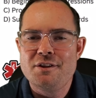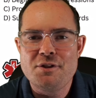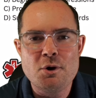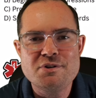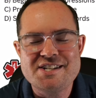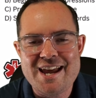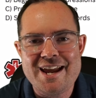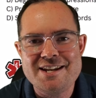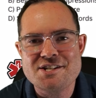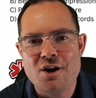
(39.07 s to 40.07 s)
Those
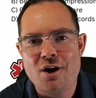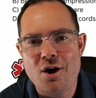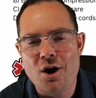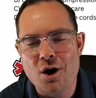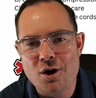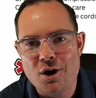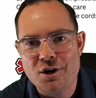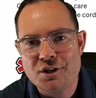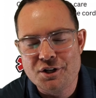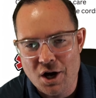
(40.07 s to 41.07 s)
days
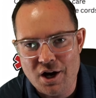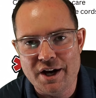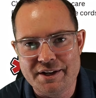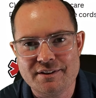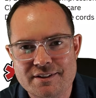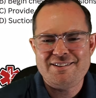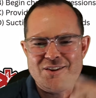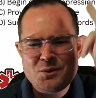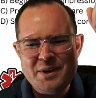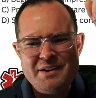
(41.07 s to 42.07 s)
are gone.
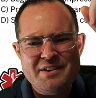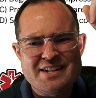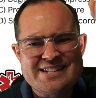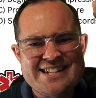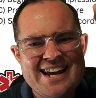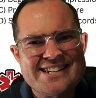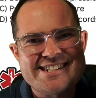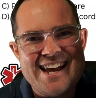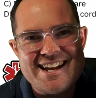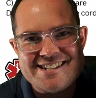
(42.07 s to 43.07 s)
Look what even this test
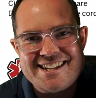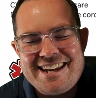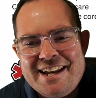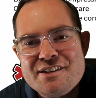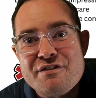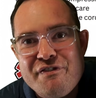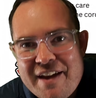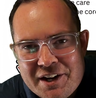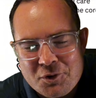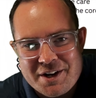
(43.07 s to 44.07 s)
says. The kid is
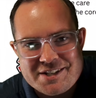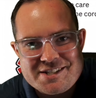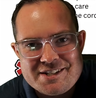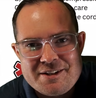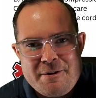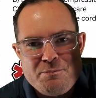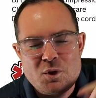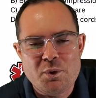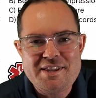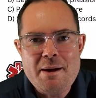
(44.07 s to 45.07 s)
vigorous.
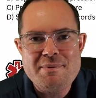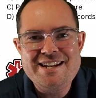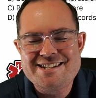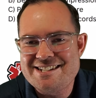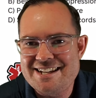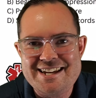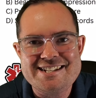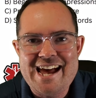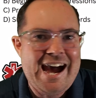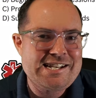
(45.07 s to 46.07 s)
What that means is the
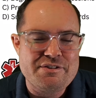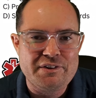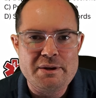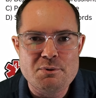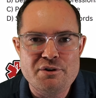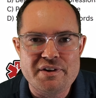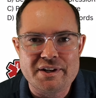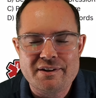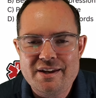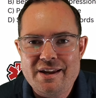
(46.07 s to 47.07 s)
kid's actively
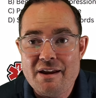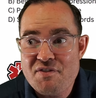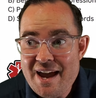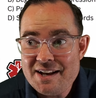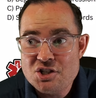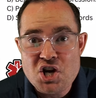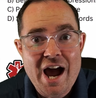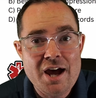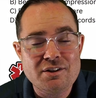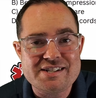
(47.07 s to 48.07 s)
moving. If that
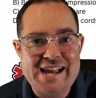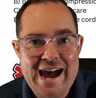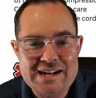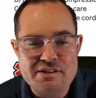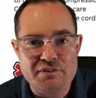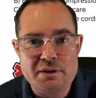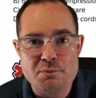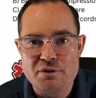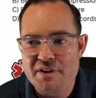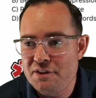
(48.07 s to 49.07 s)
child is actively
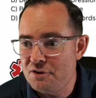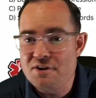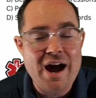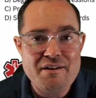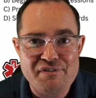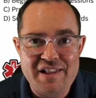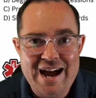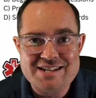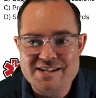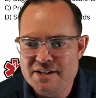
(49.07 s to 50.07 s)
moving, they're not
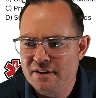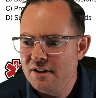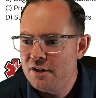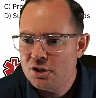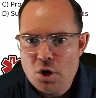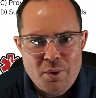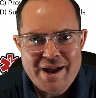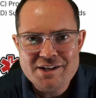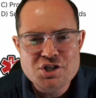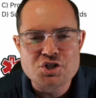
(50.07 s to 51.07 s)
flaccid, go
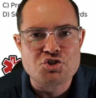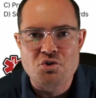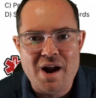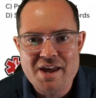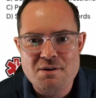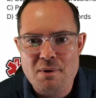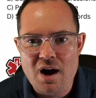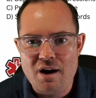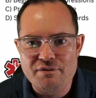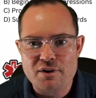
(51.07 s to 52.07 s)
ahead and just dry them
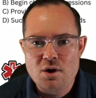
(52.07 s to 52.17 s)
off.